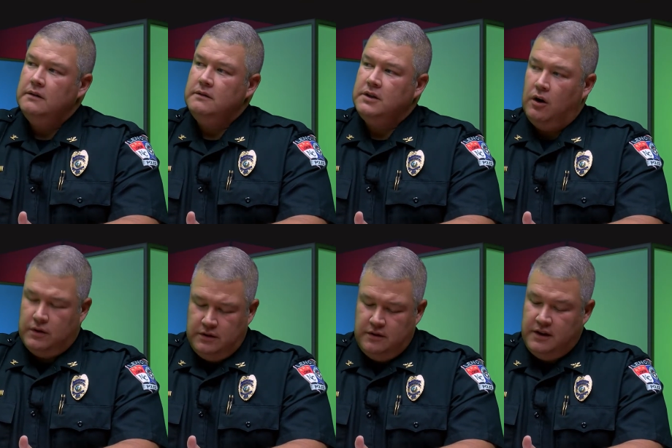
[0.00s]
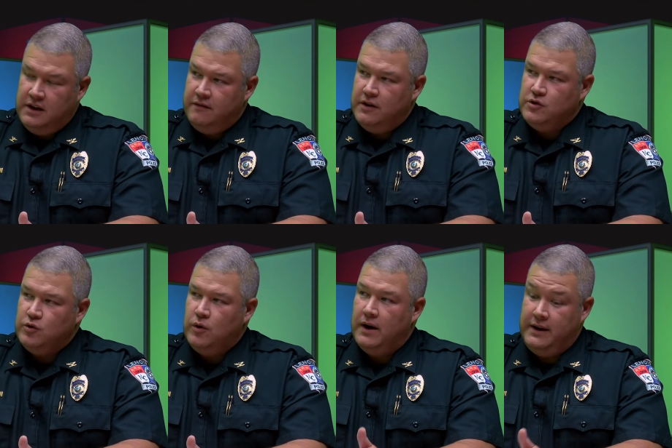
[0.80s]
talking to the
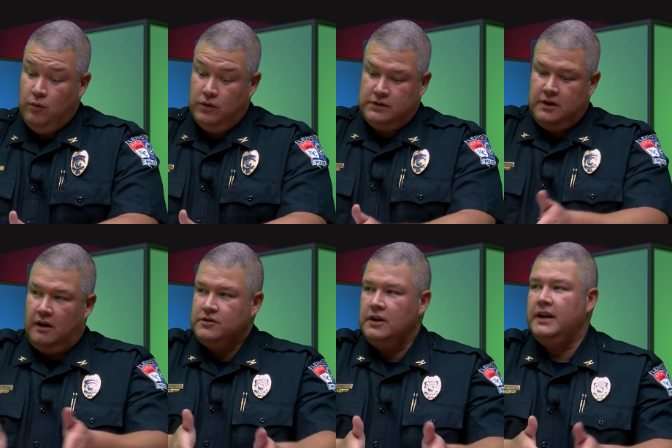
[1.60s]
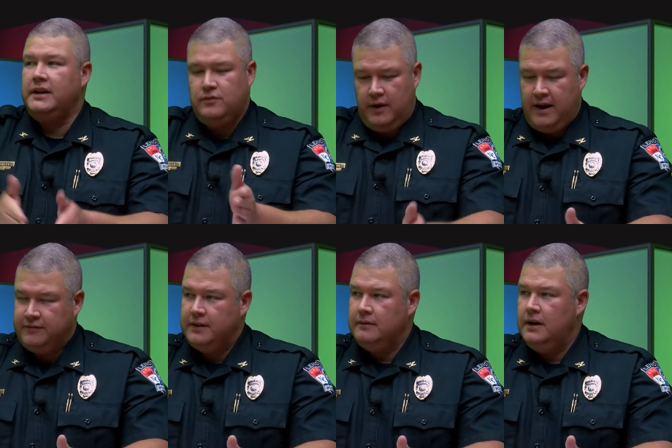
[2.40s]
individual, and then once the officer leaves, we have
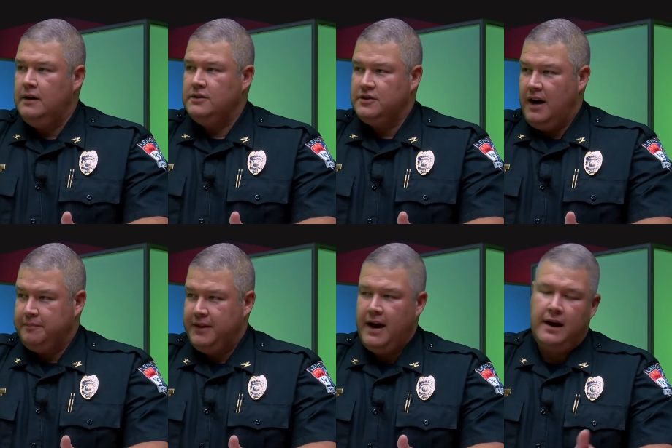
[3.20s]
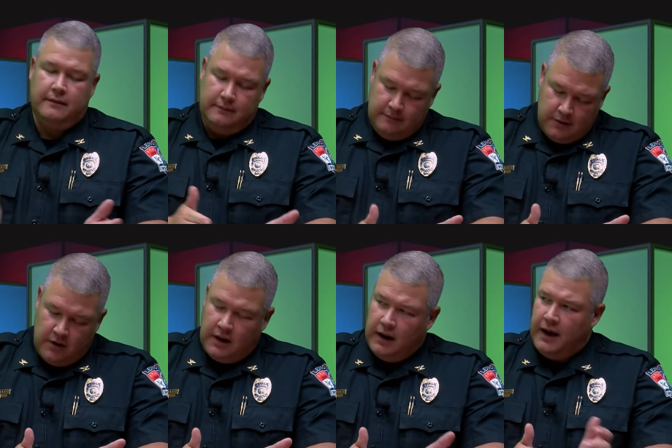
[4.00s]
to stop that. They're
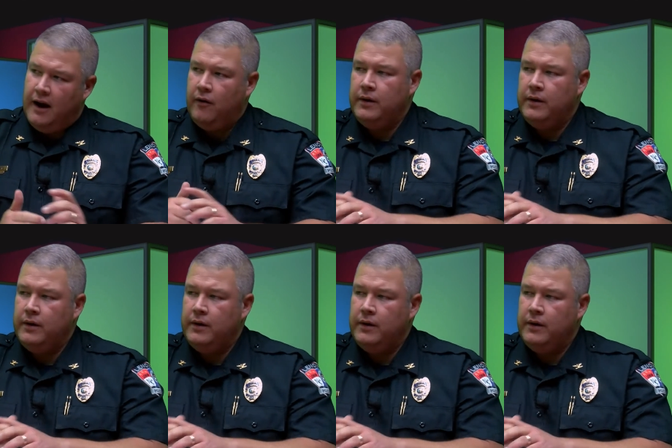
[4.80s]
not allowed.